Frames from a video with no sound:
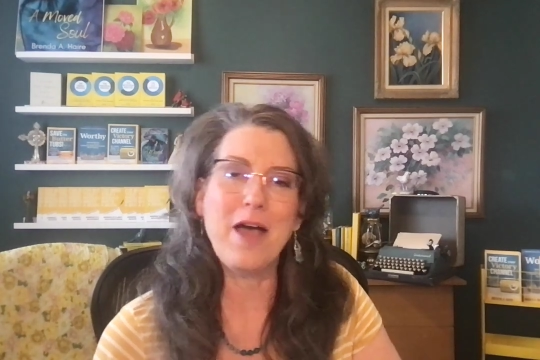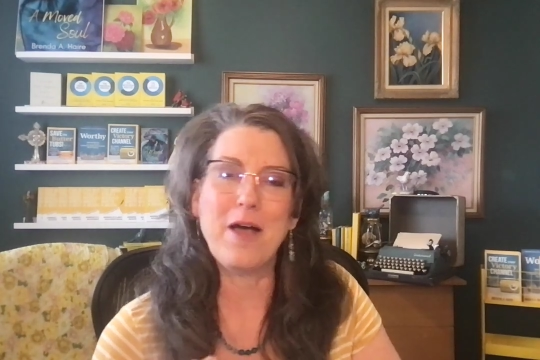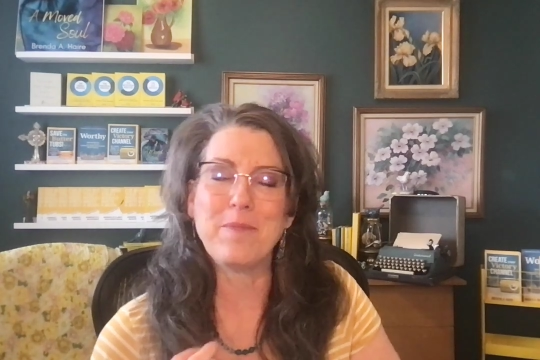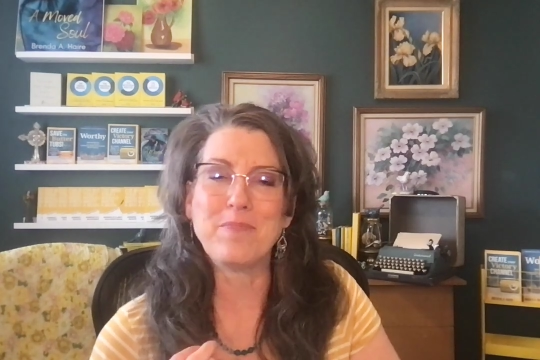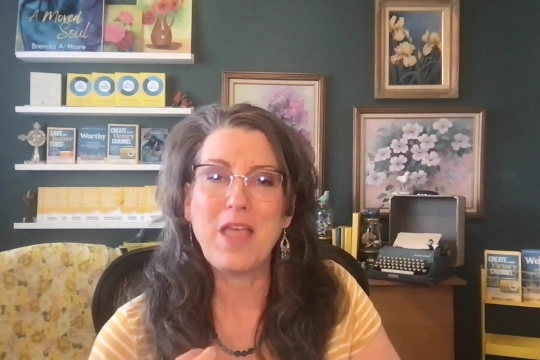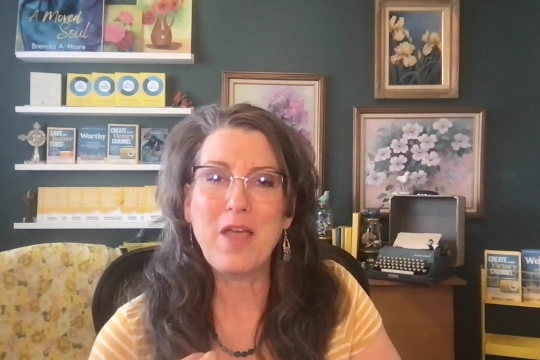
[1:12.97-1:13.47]

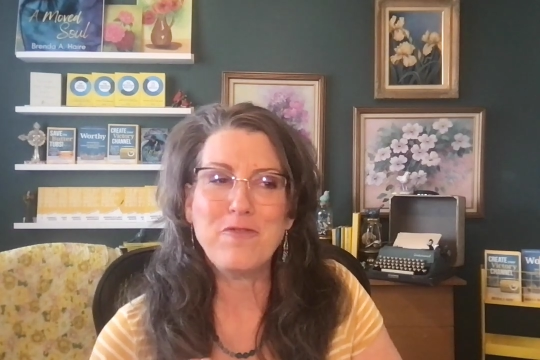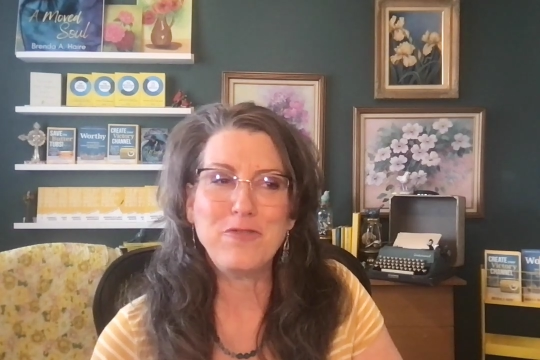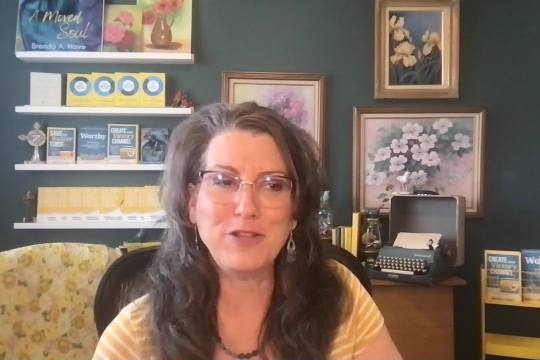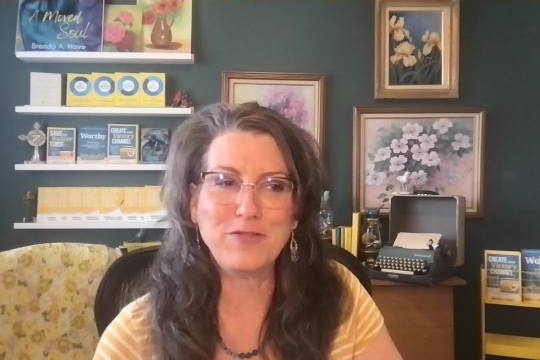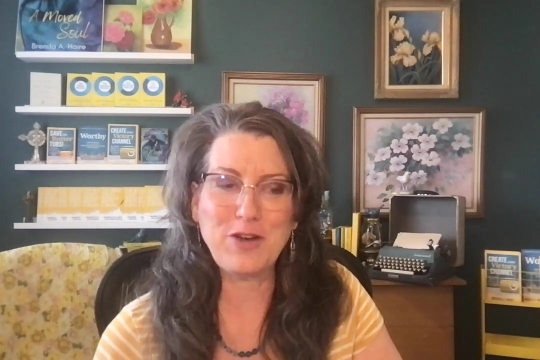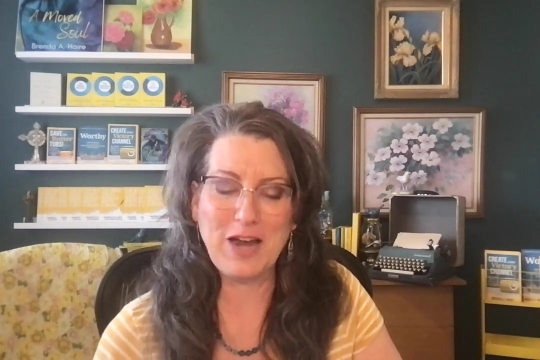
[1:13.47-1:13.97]
um,
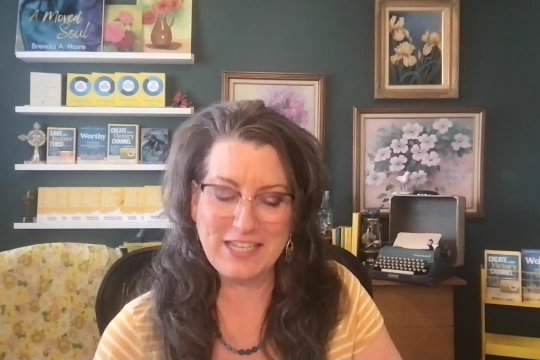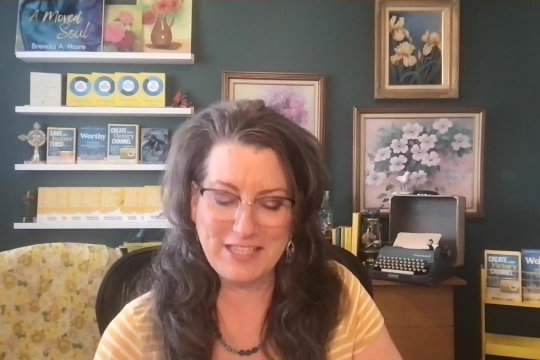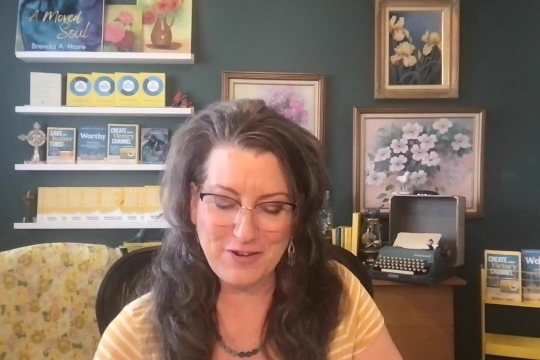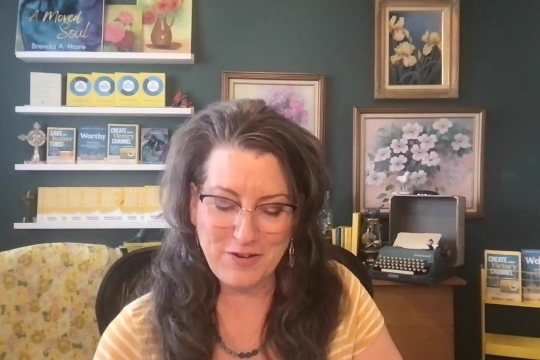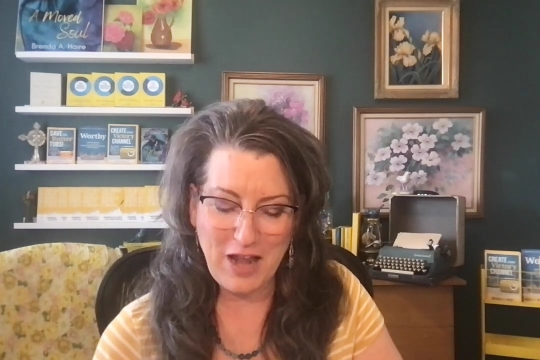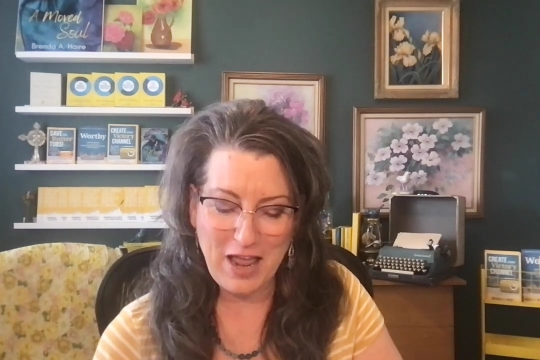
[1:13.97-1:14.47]
full of grace
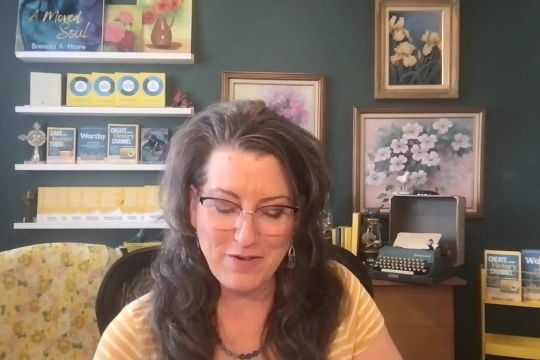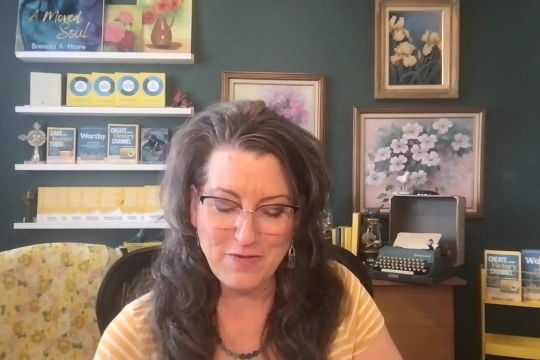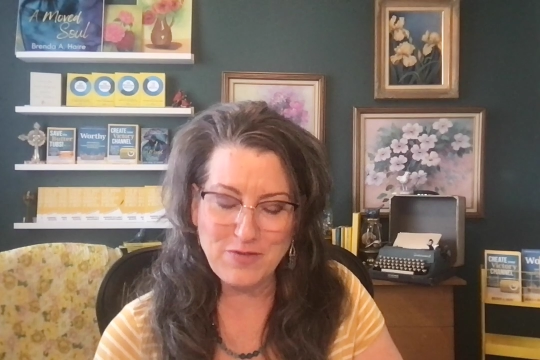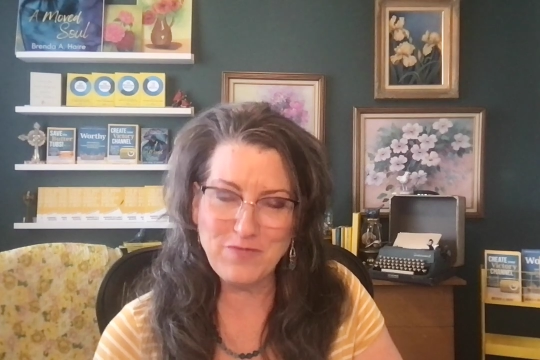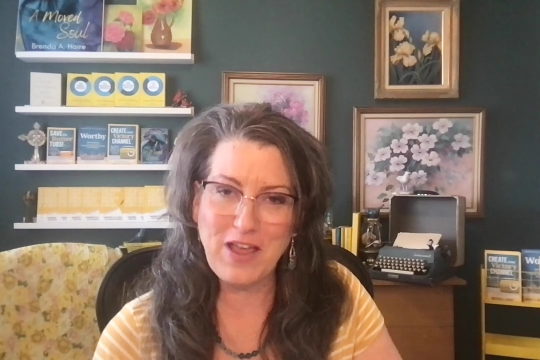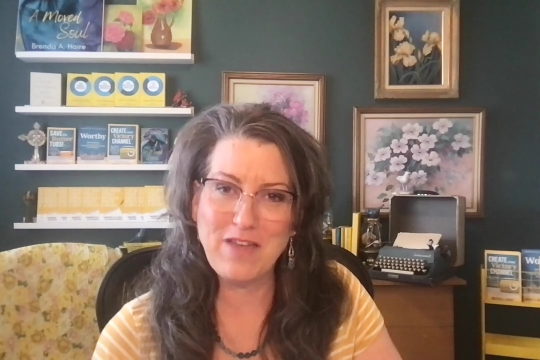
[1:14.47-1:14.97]
and,
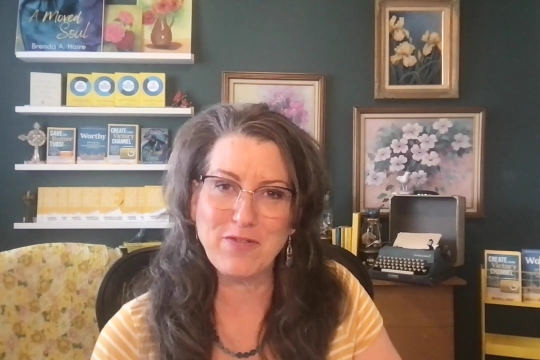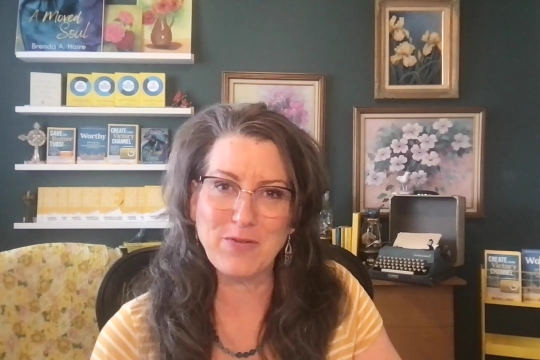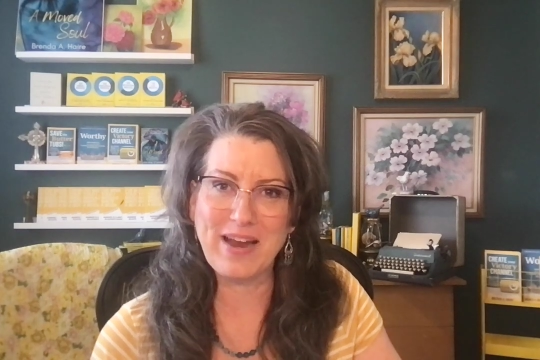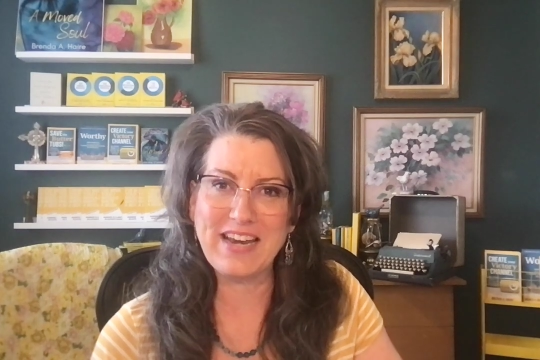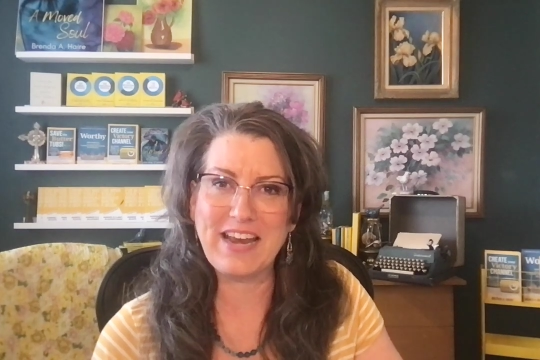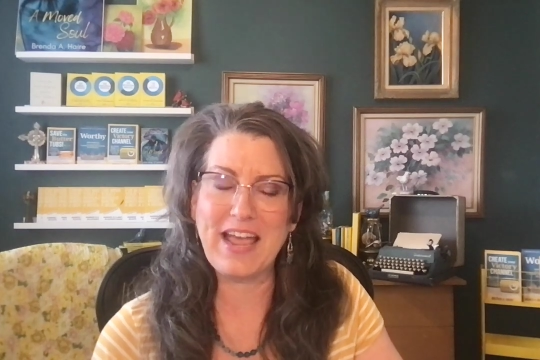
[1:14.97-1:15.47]
and, favor
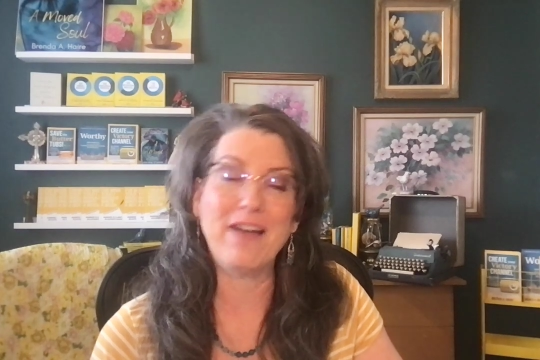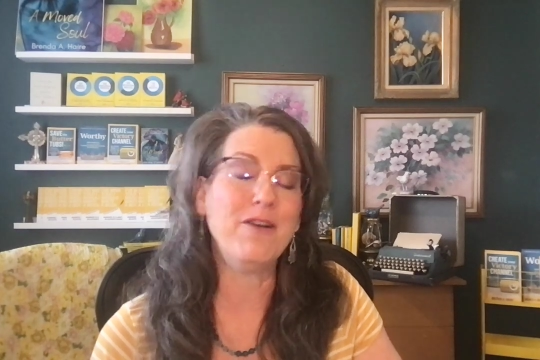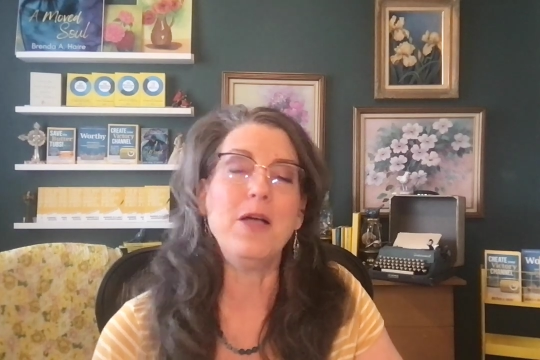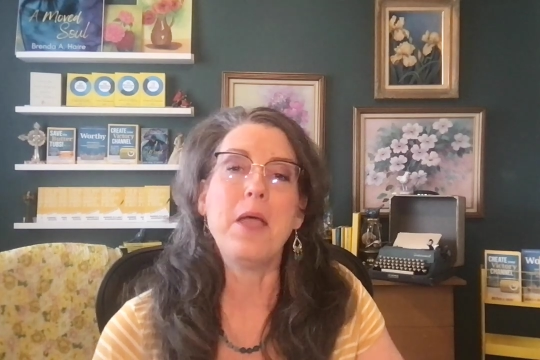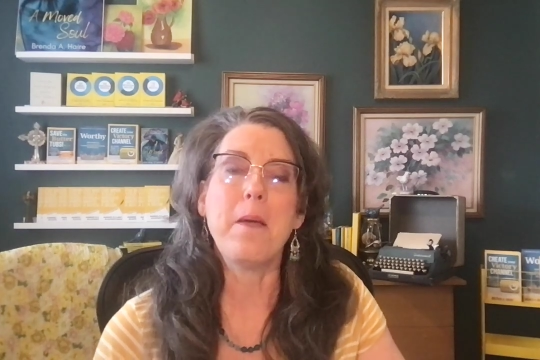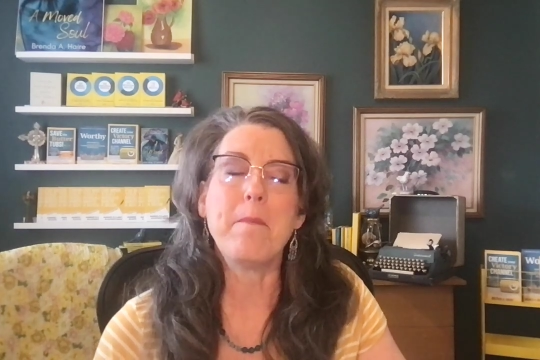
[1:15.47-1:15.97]
right now,